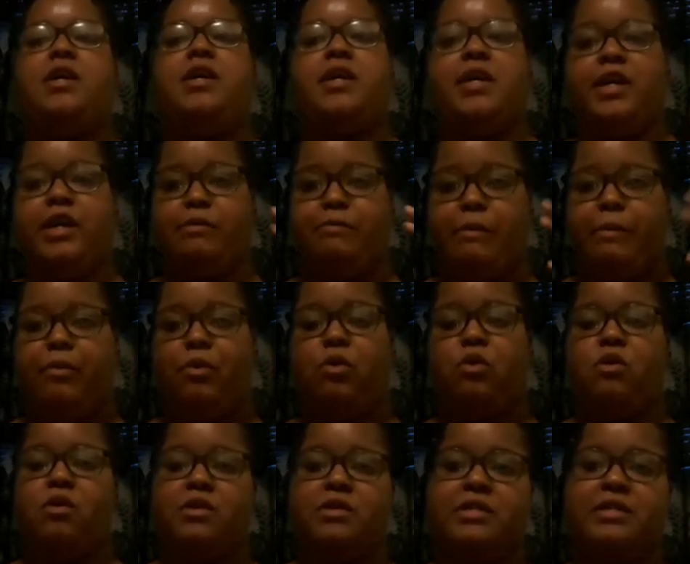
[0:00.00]
keep my
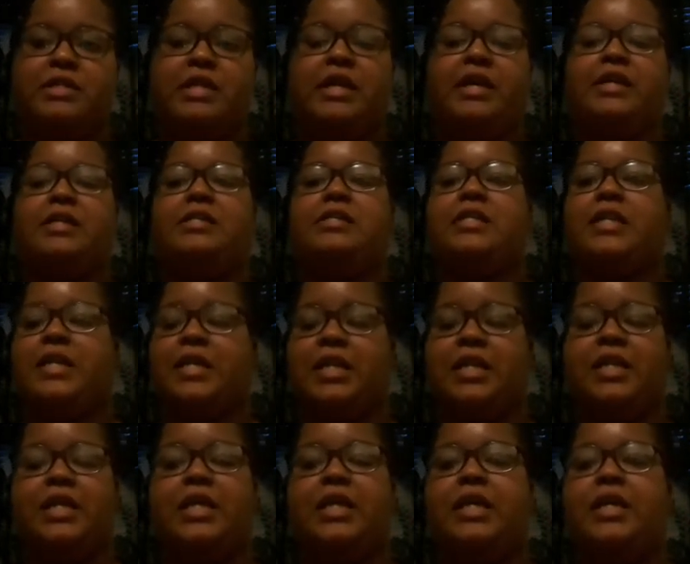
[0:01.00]
pores nice and
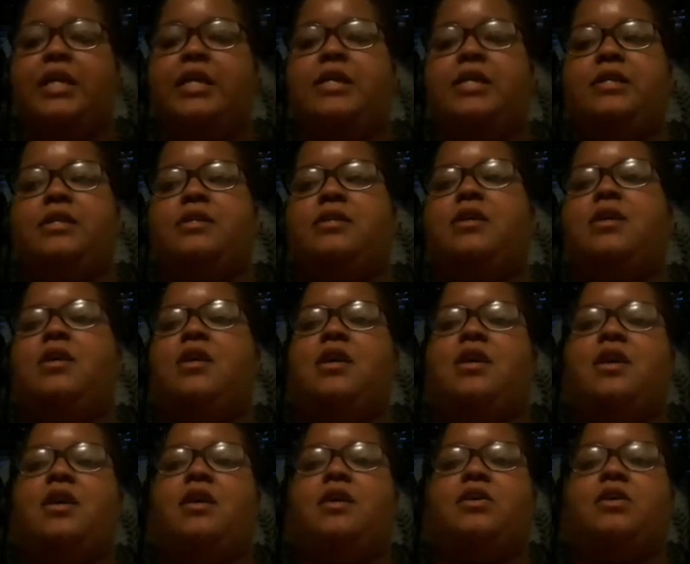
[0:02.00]
clean and
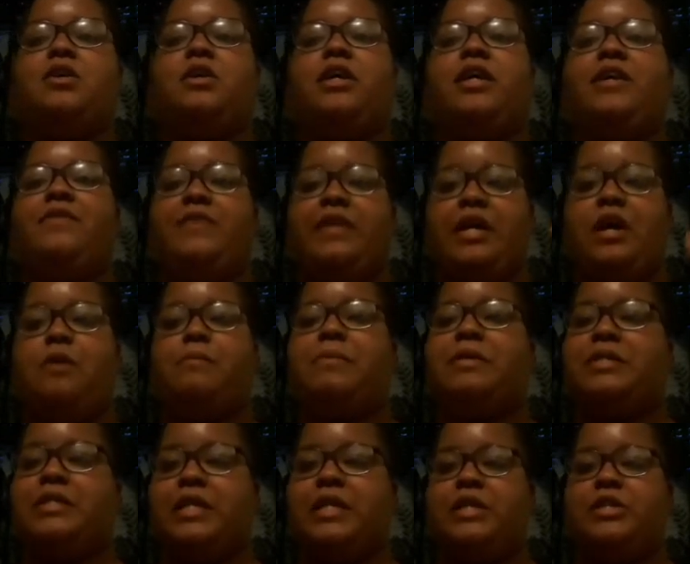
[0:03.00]
even out my
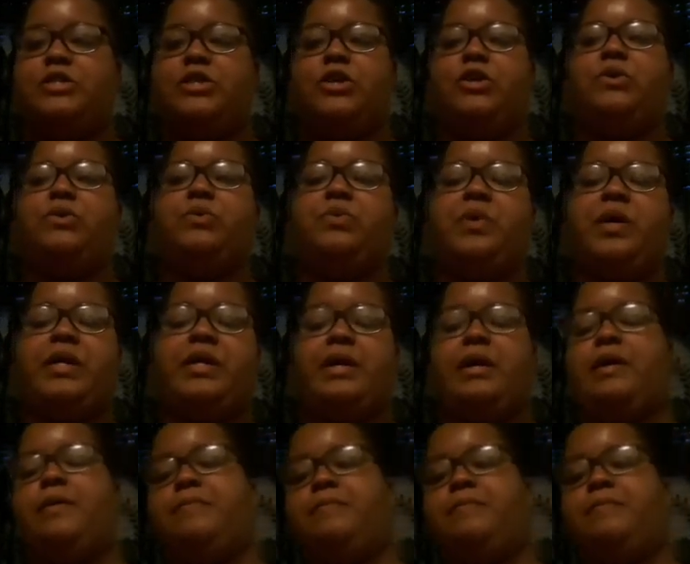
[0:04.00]
skin tone and whatnot.